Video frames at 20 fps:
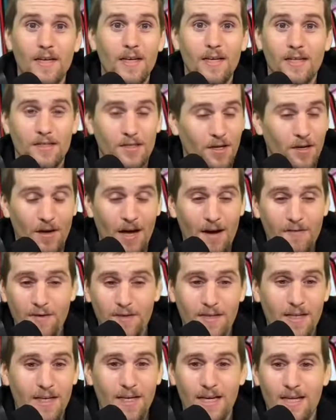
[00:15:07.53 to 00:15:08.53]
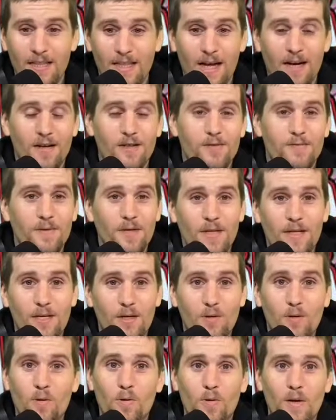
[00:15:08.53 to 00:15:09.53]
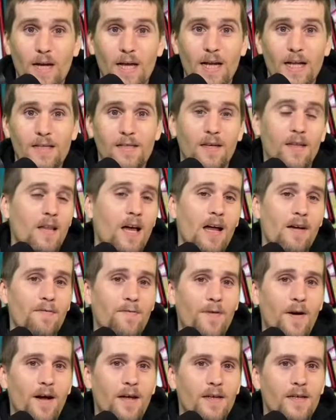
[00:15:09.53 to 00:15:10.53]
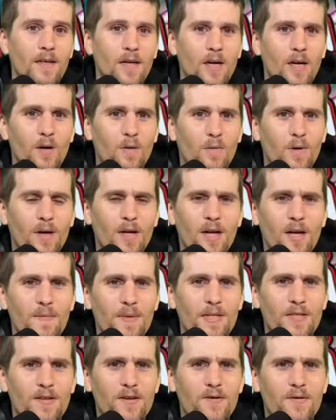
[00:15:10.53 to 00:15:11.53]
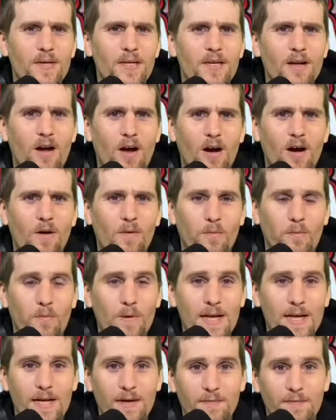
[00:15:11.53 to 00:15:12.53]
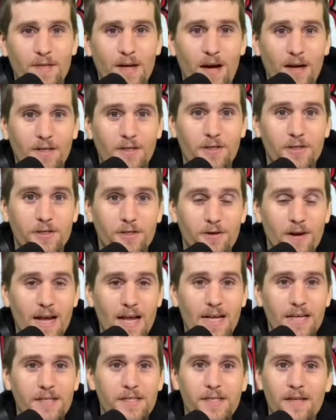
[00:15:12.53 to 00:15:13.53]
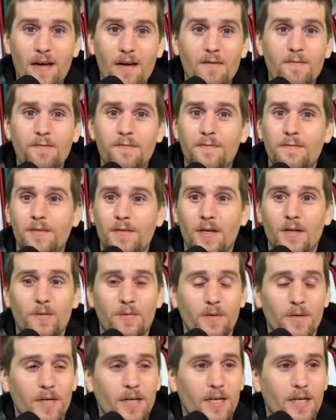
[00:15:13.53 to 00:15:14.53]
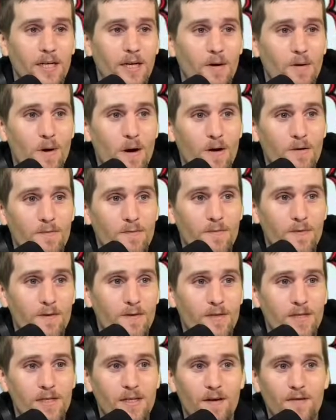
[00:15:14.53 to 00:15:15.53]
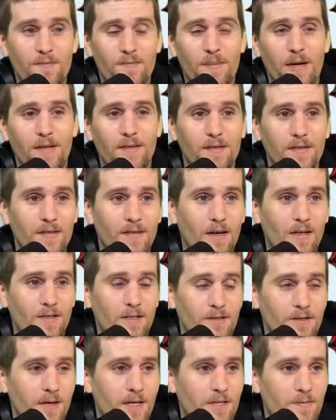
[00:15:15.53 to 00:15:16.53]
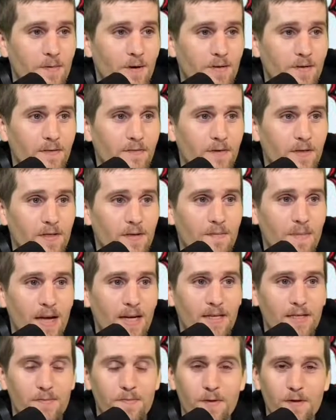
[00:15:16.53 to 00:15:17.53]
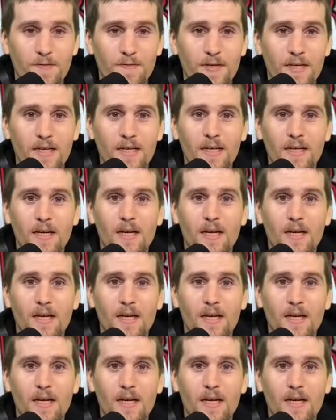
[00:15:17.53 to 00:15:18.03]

So everything in there is really cool, and it's a lot of fun. We're going to be doing our week of Doctor Strange stuff, so we're going to go over stuff about the Doctor Strange Multiverse of Madness movie.